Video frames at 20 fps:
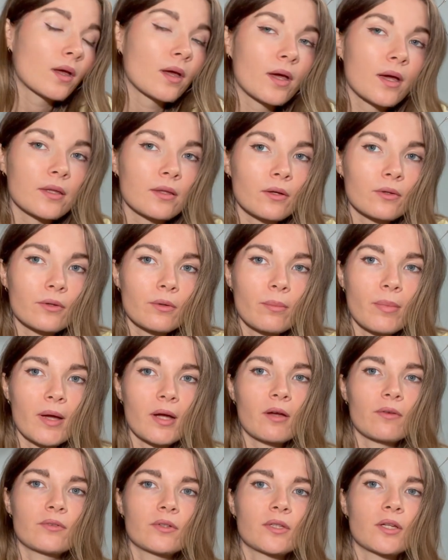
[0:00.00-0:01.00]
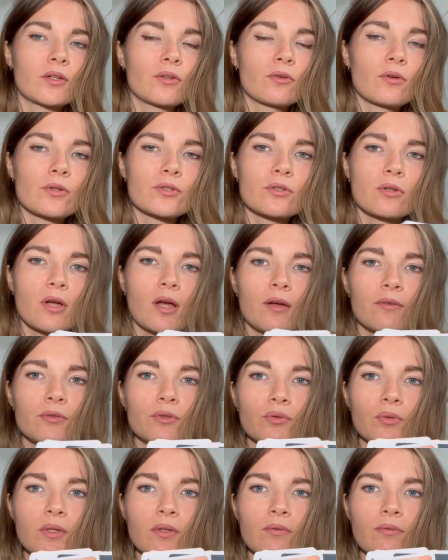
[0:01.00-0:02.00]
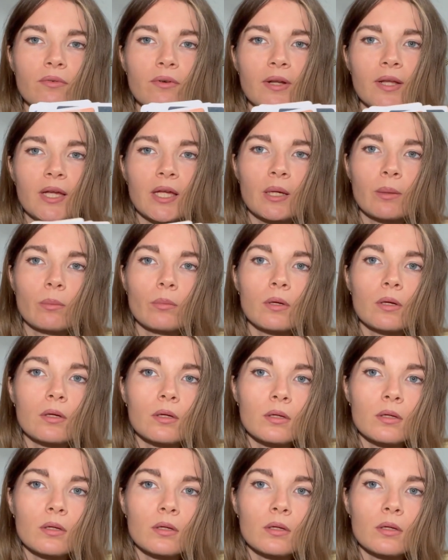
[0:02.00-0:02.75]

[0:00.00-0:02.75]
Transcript: And on the back of the deck you also have twin flame.